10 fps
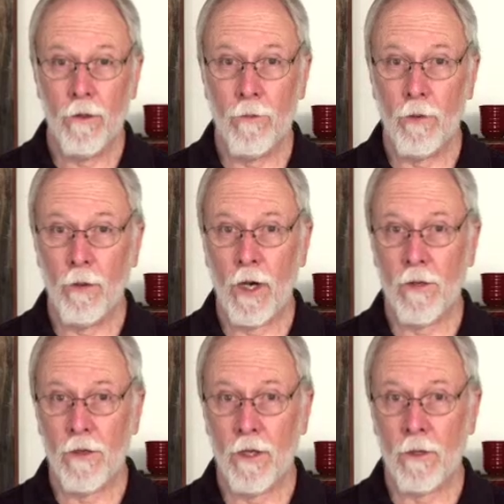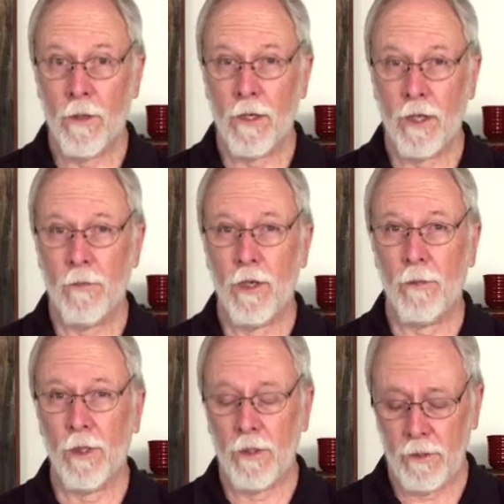The more I think about
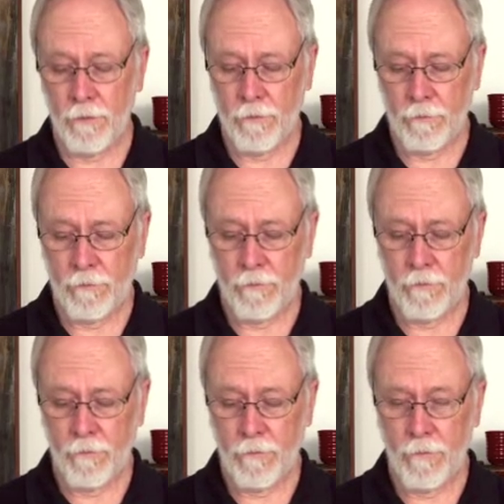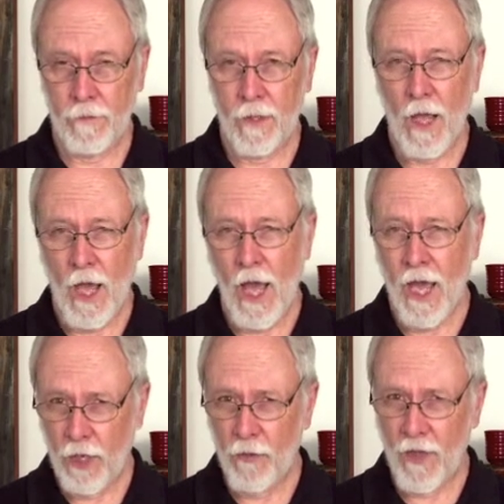Abraham Lincoln
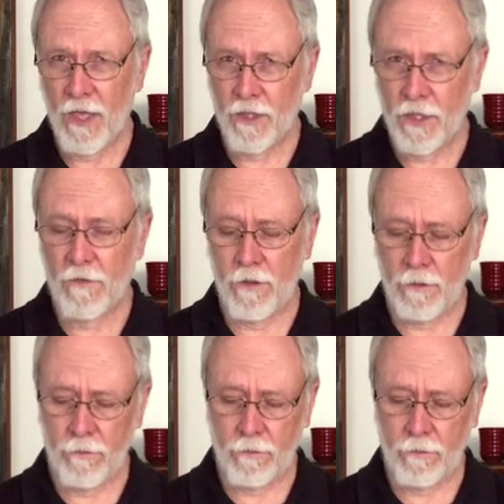and Thanksgiving,